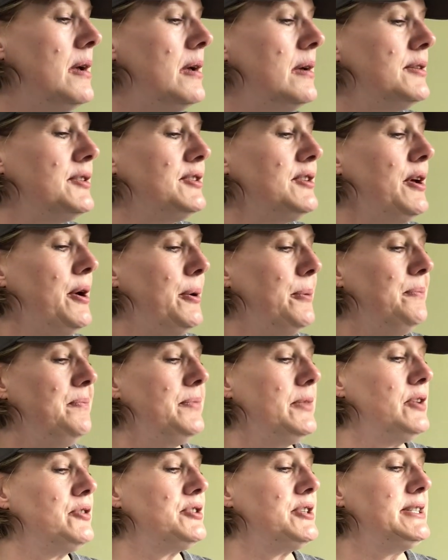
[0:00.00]
So,
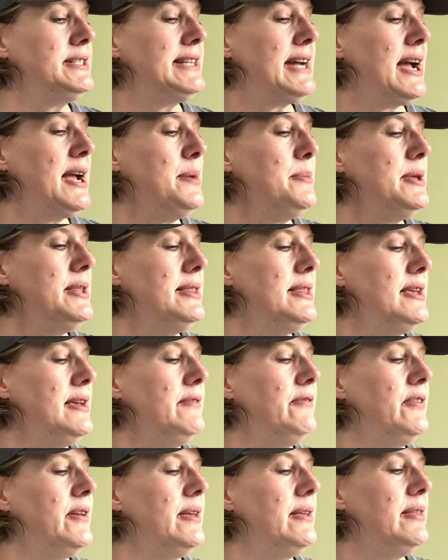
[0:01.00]
there's a diamond
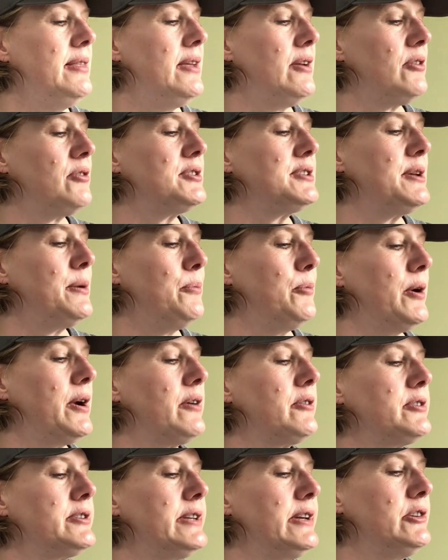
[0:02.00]
thief in there
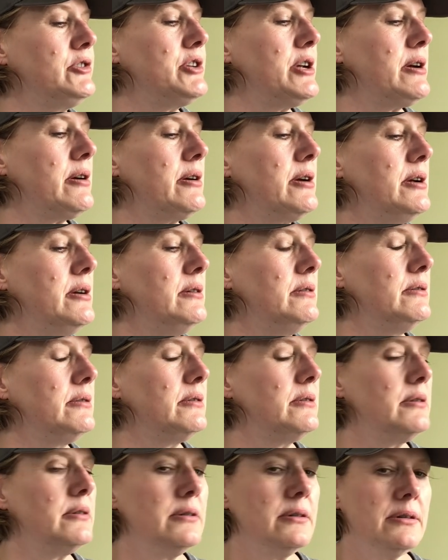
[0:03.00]
somewhere, said Jerry.
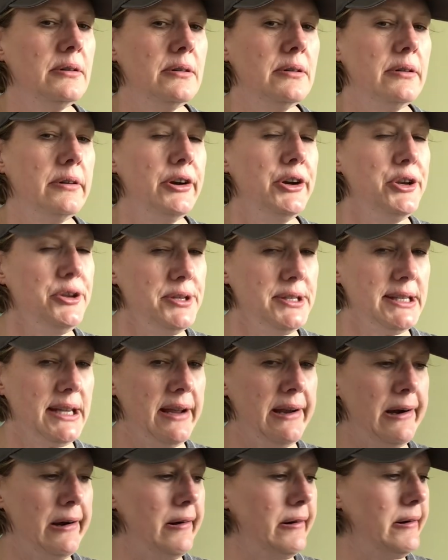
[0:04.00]
Are you
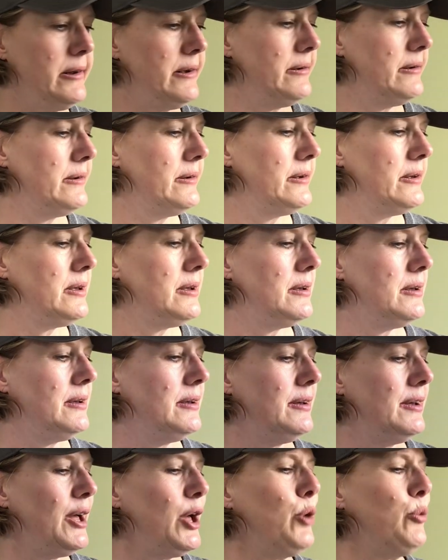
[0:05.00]
scared?
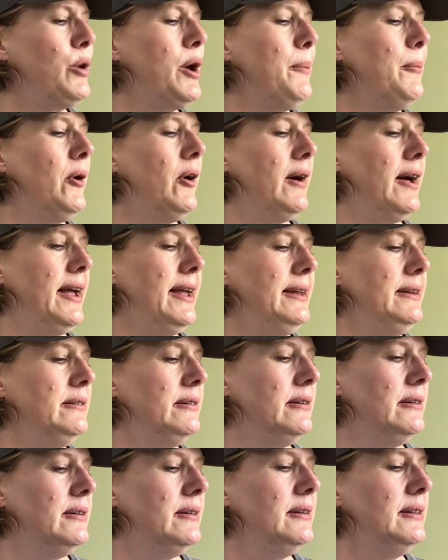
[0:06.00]
Oh, come on.
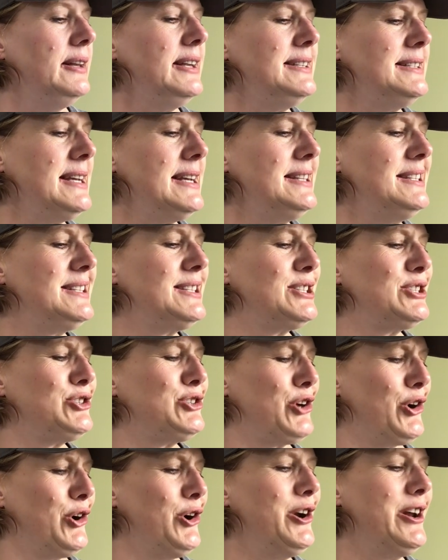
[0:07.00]
Let's get
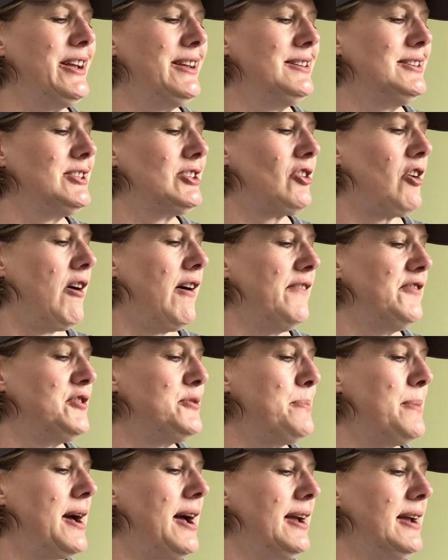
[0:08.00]
started, scoffed
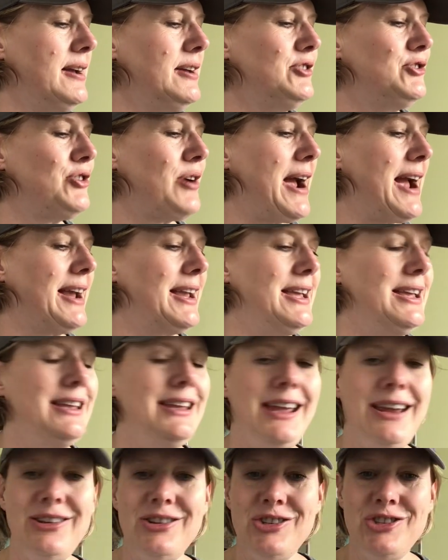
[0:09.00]
Maya,
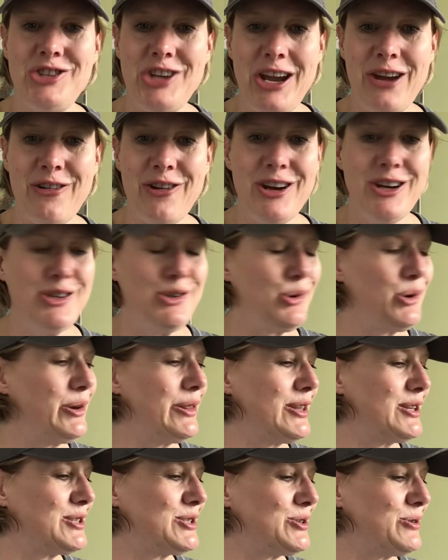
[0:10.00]
dragging Jerry toward
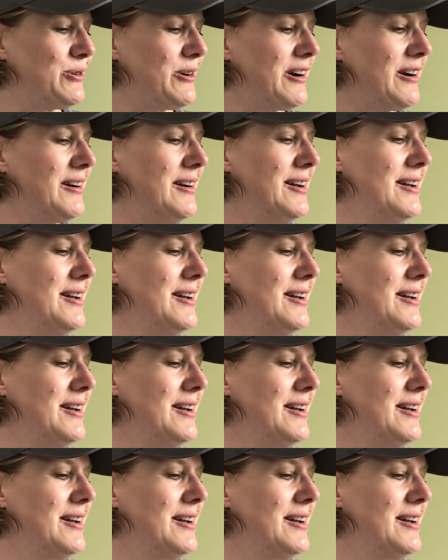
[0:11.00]
the store.